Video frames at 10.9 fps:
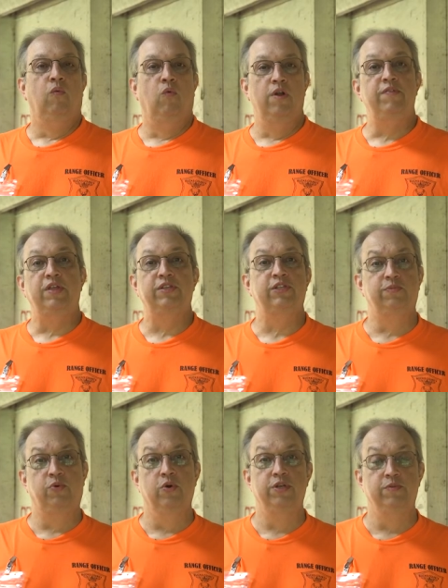One of the things that's
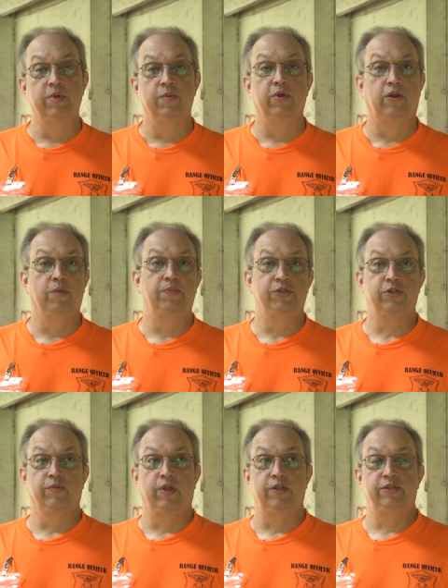important to remember at our pistol
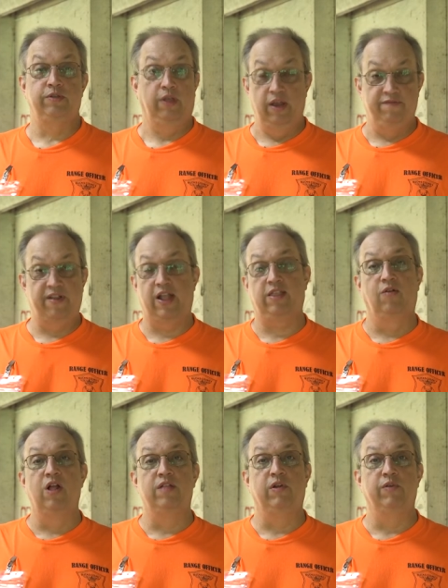range, and in fact at
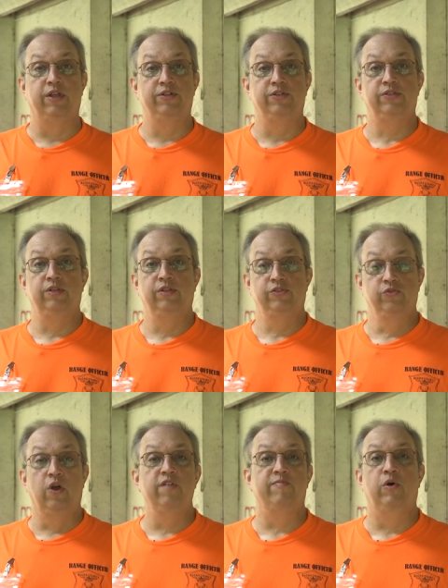all of our ranges, is
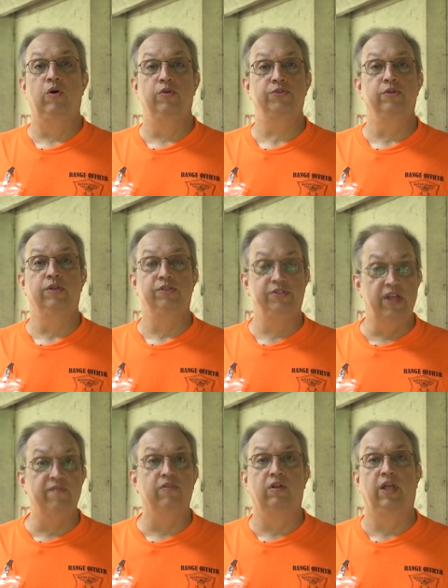drawing from a holster is
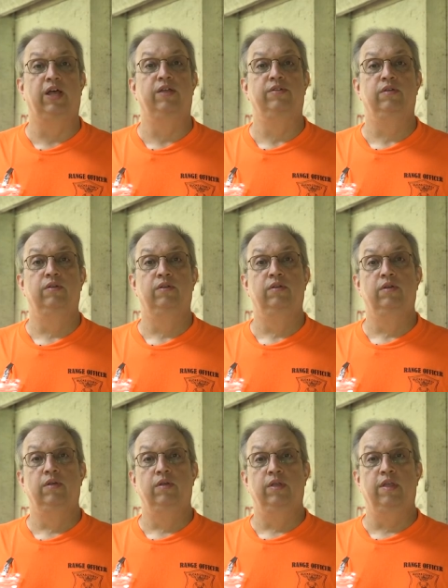never allowed.
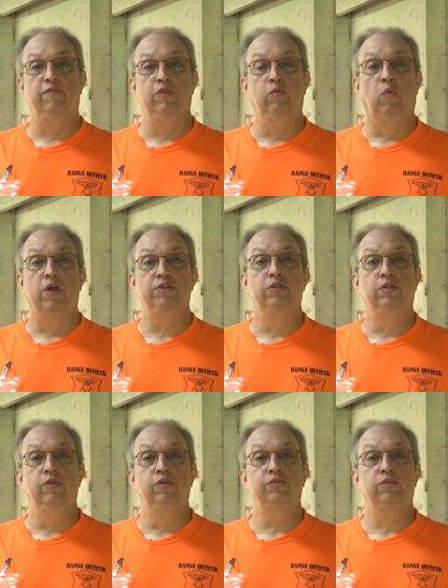If you want to
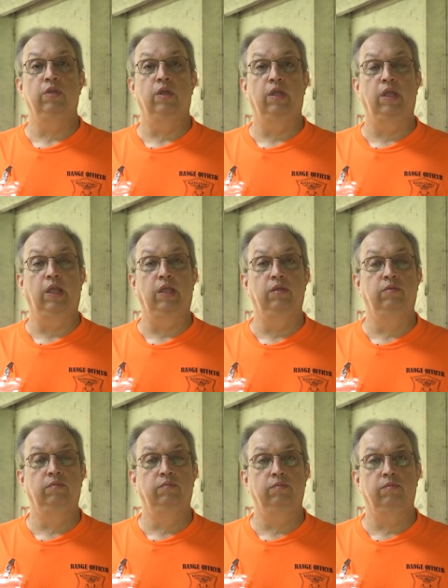use a
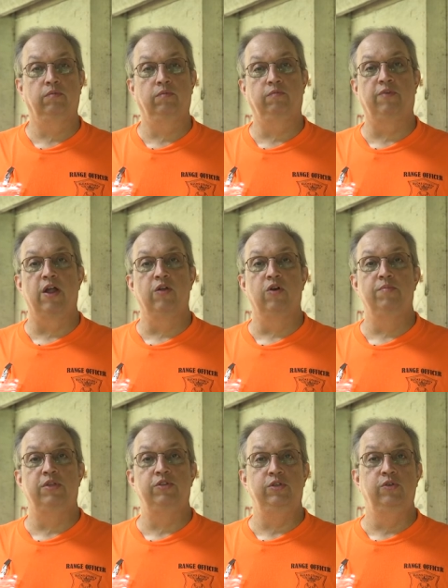firearm
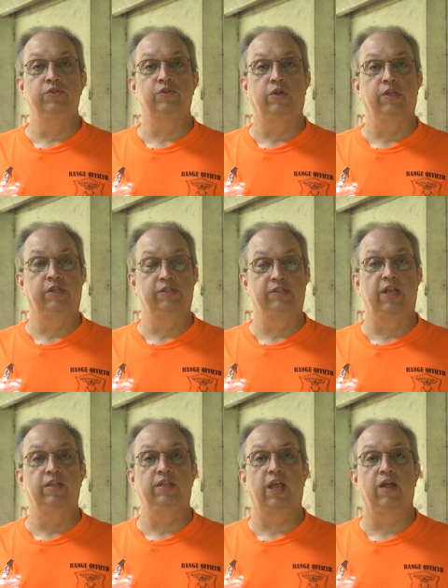that you use on, as a
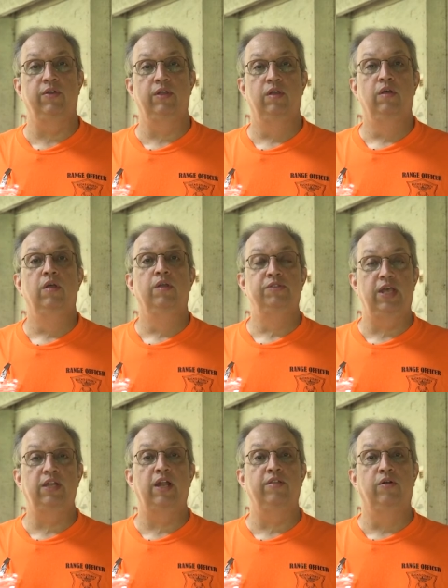daily carry, take
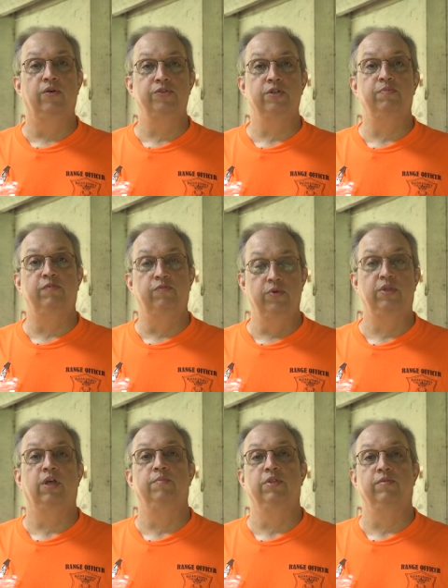it out of the holster before you
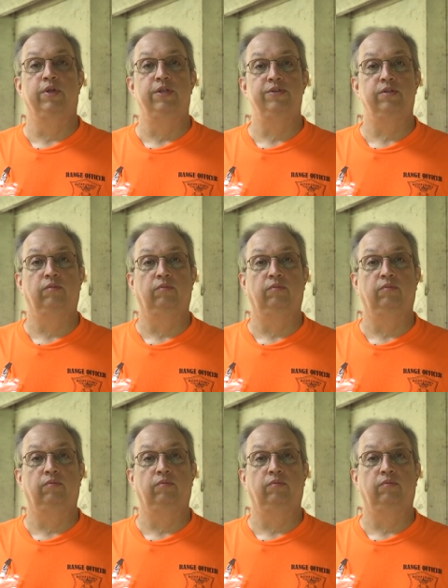come to the range.